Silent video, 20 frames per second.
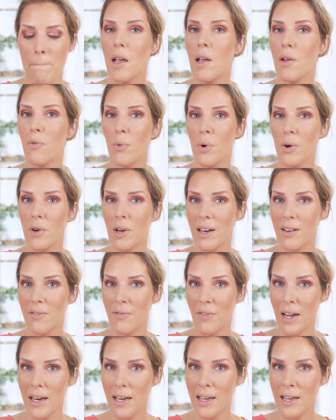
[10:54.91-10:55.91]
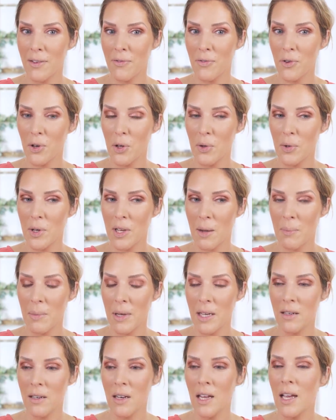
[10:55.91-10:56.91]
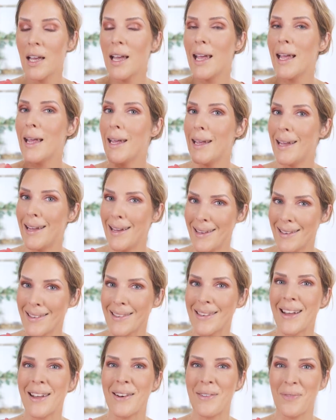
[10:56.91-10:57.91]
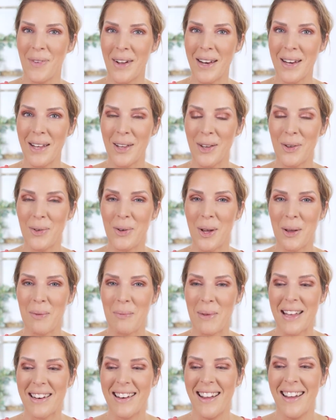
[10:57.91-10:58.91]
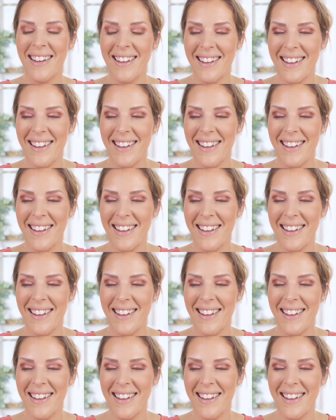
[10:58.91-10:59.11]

If we're not inviting for you to come in, he is not inviting you to come in.